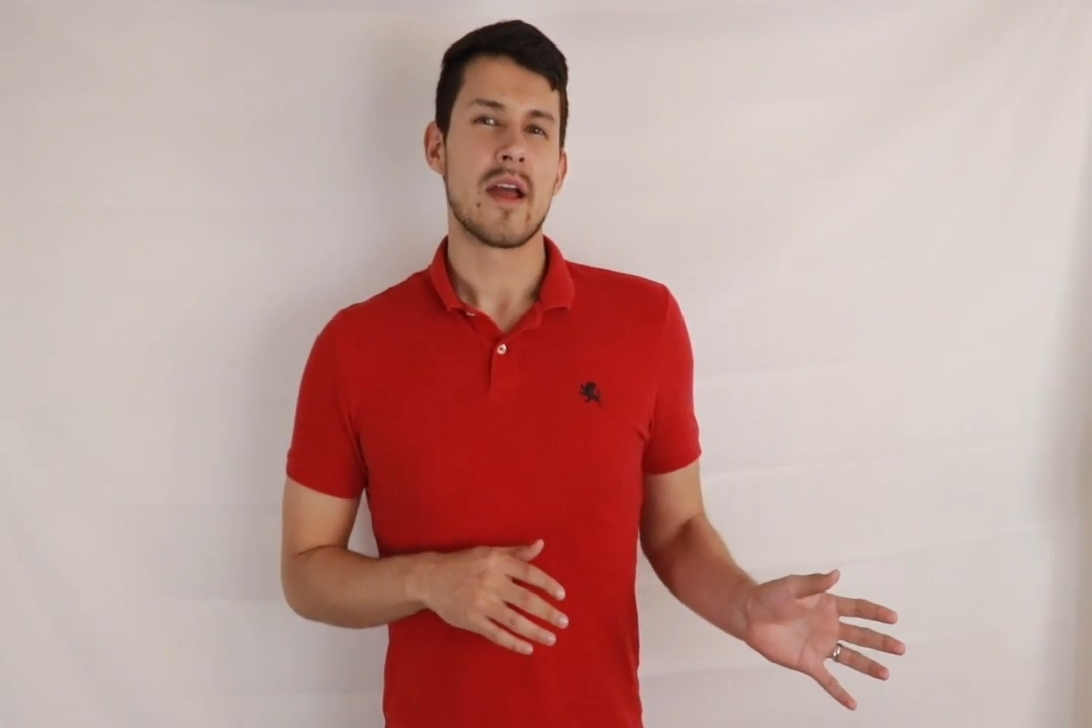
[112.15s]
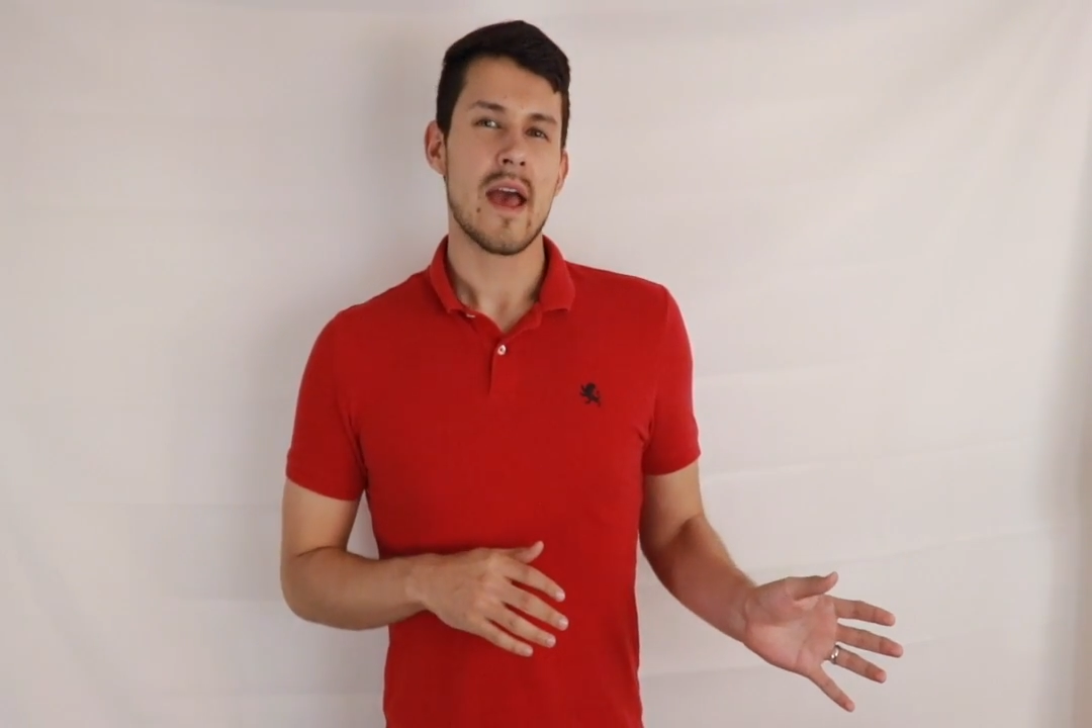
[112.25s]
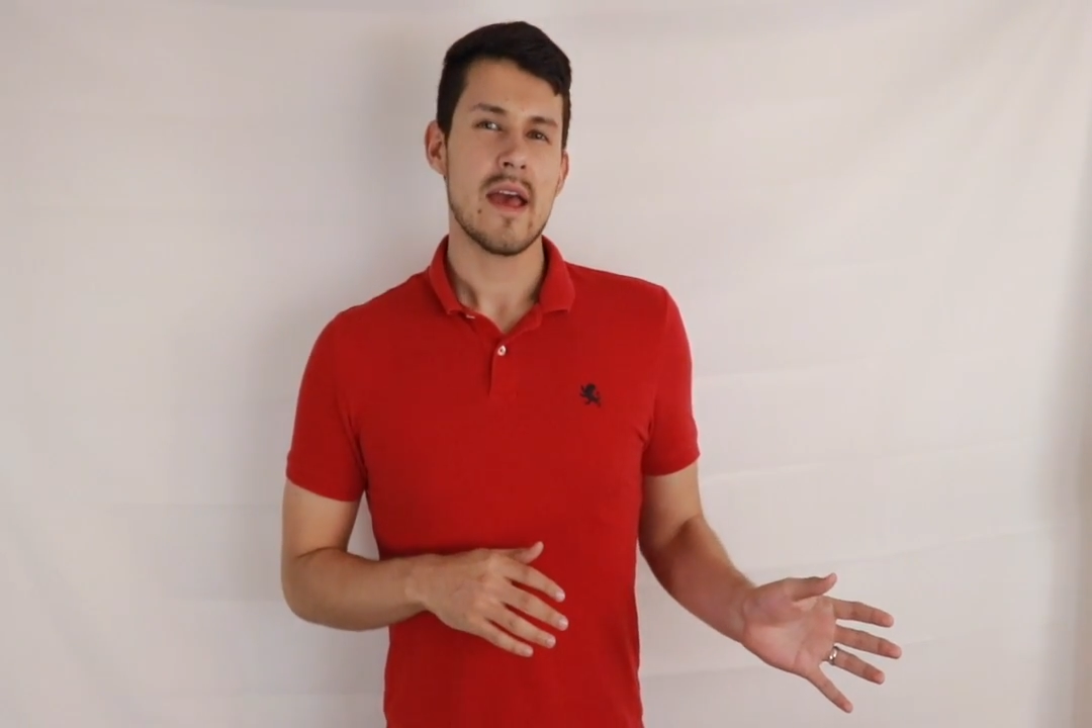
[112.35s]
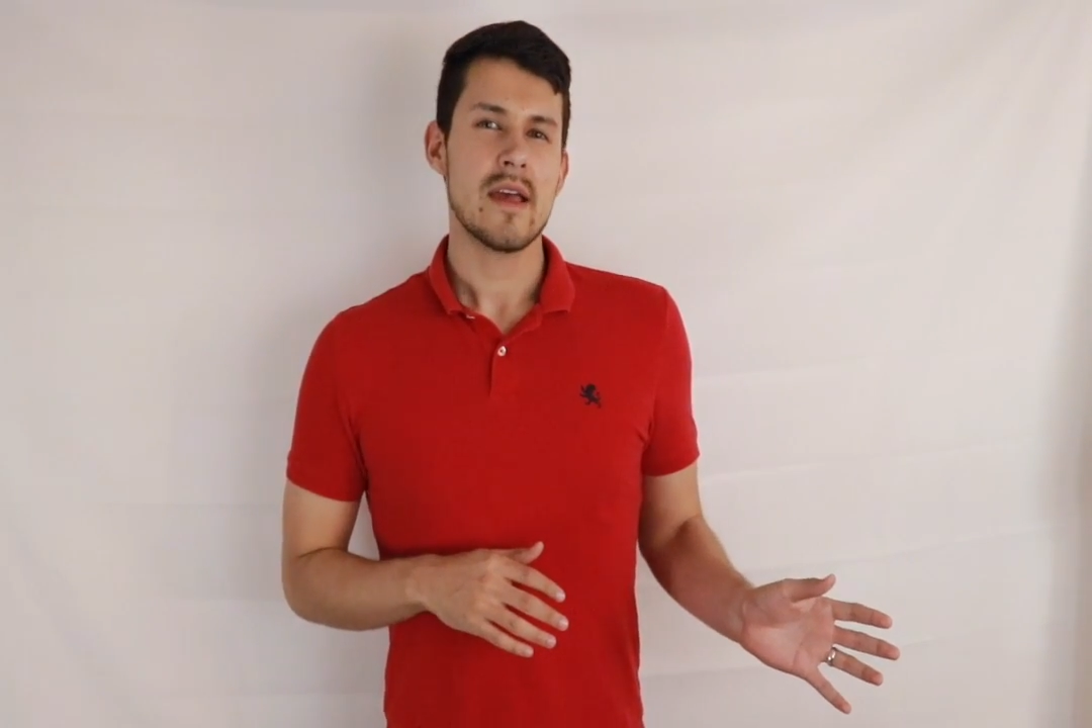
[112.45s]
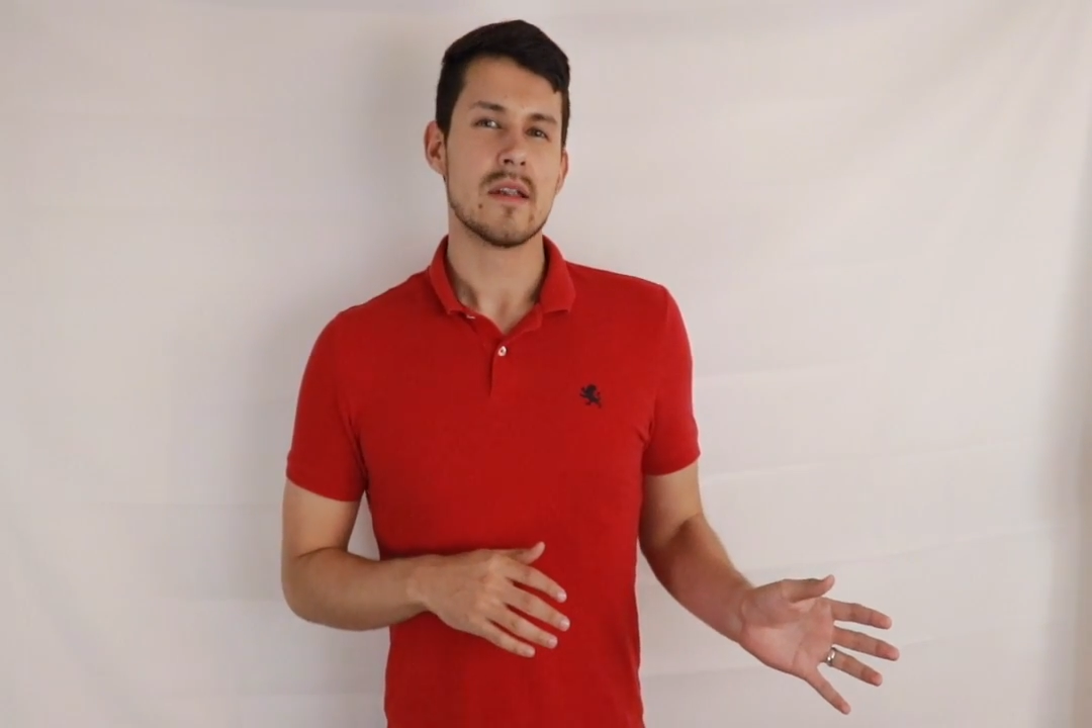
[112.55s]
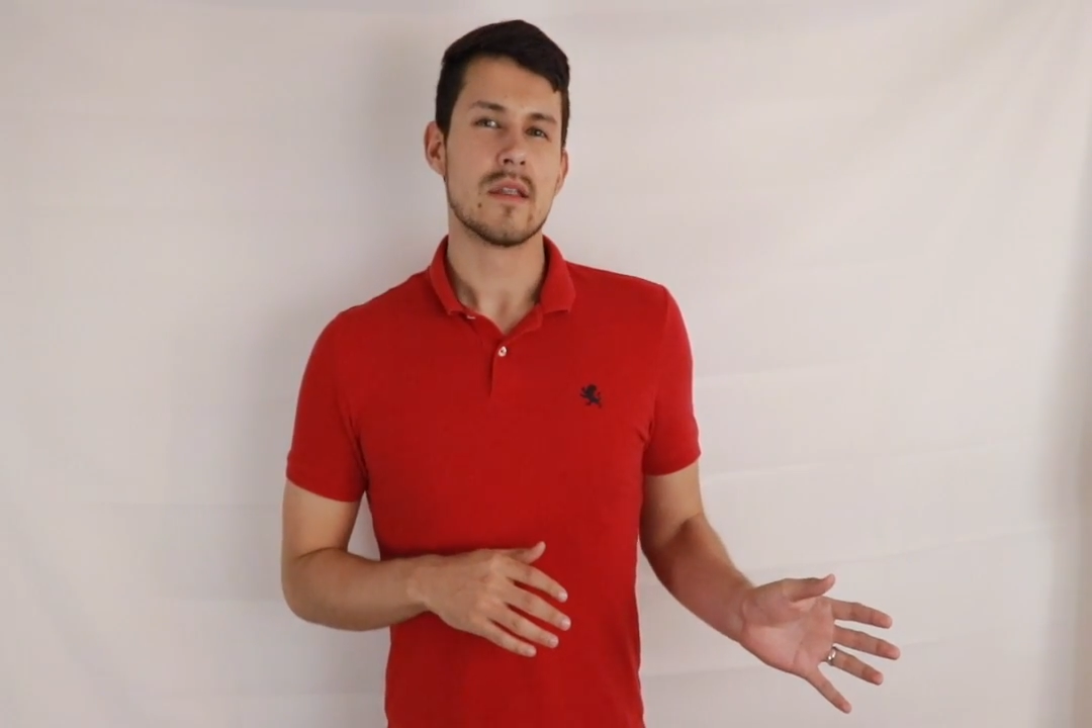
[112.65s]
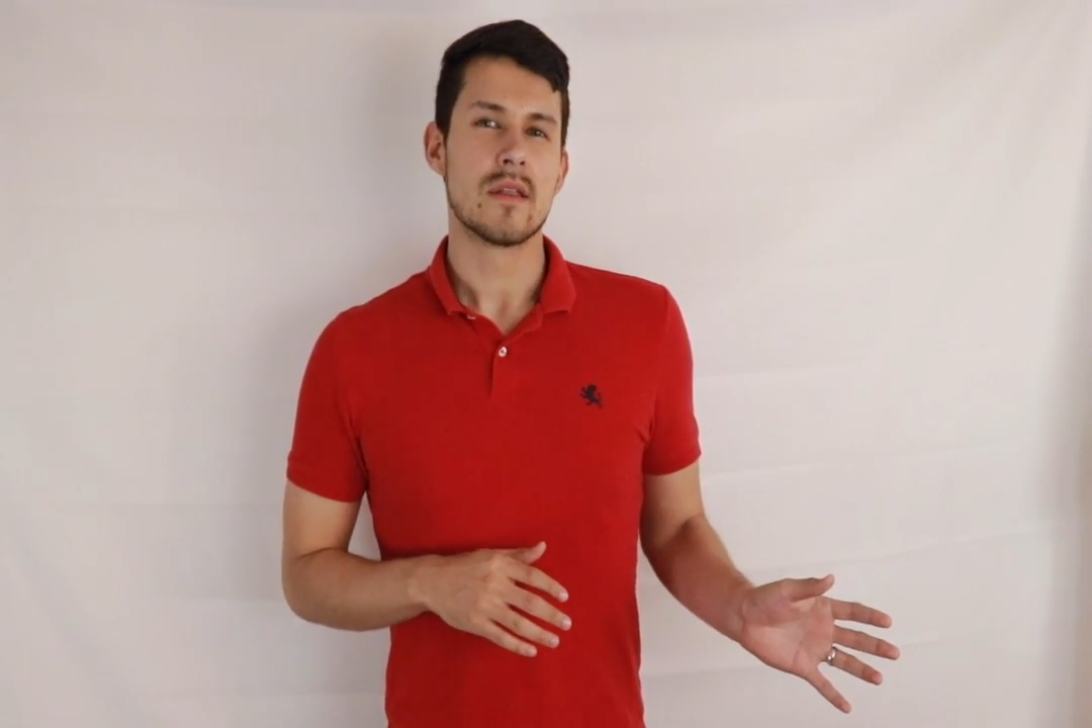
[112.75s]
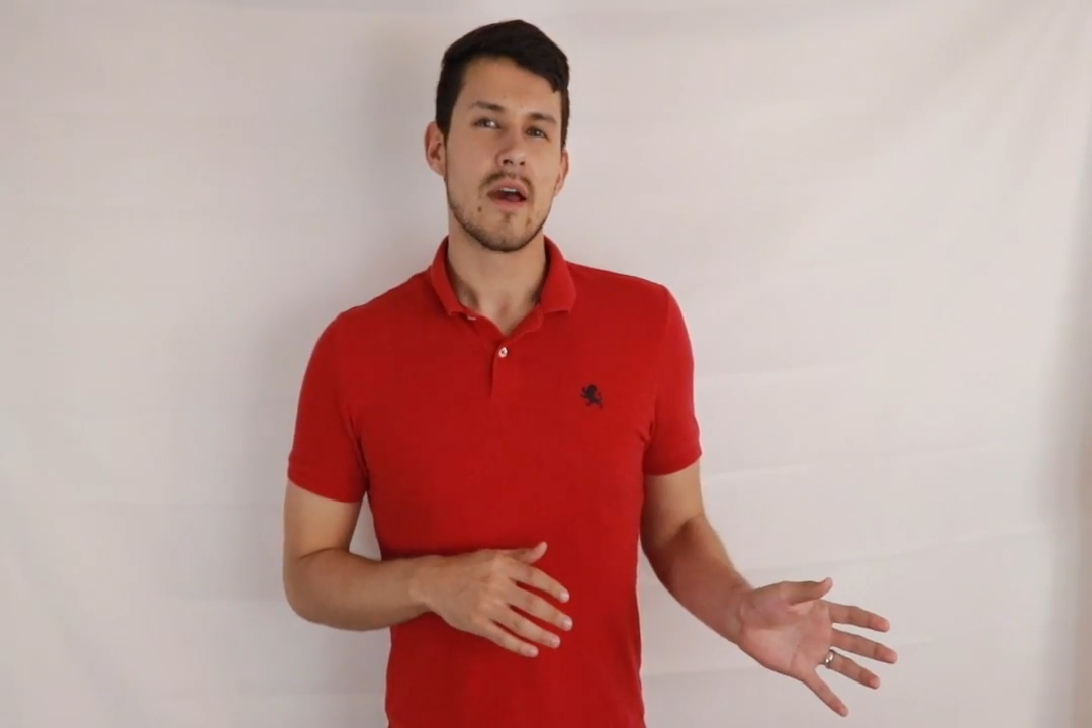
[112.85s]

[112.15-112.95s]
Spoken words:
heads